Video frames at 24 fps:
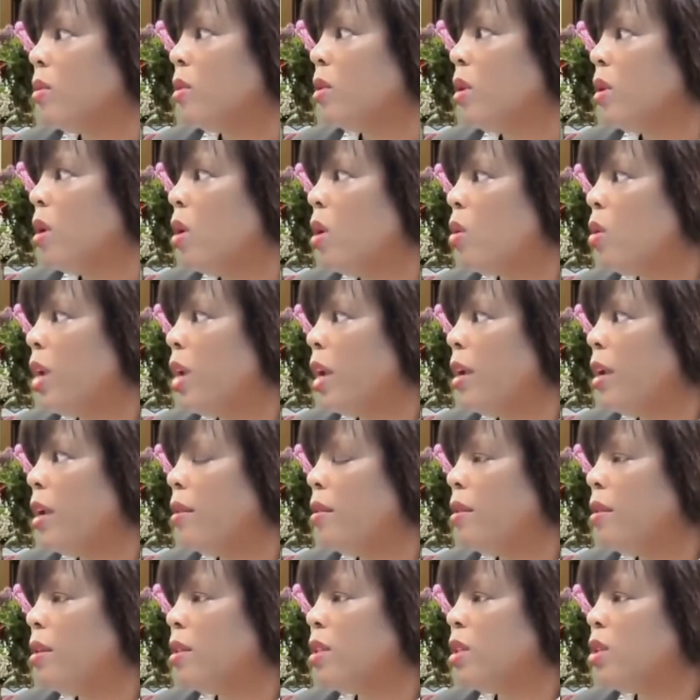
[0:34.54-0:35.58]
Okay,
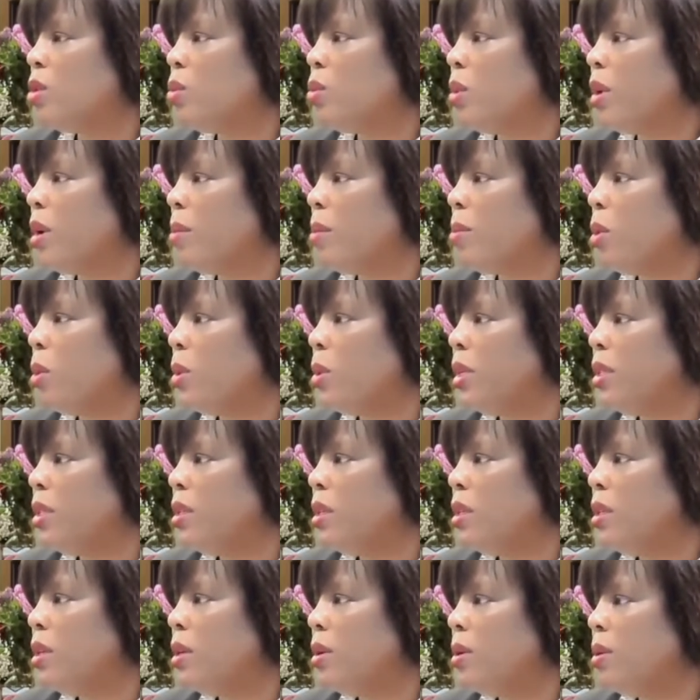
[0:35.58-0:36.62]
this is what I'm going to
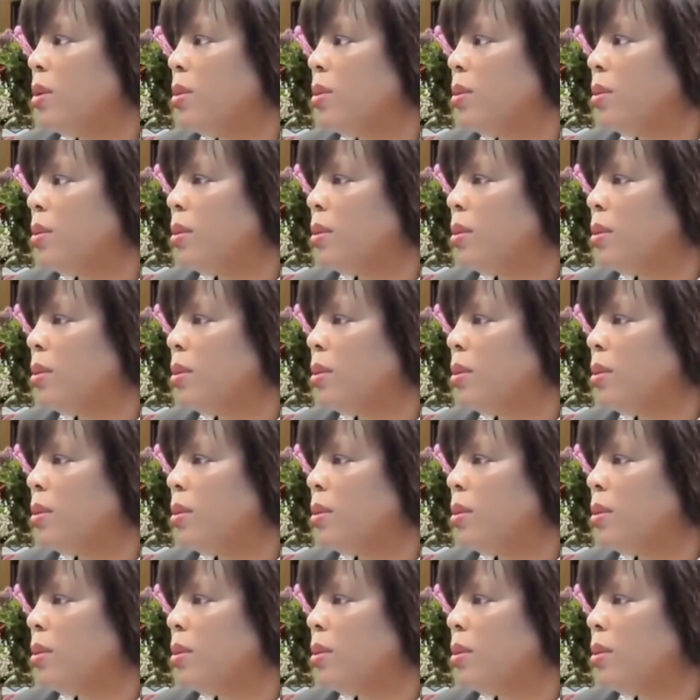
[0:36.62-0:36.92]
do.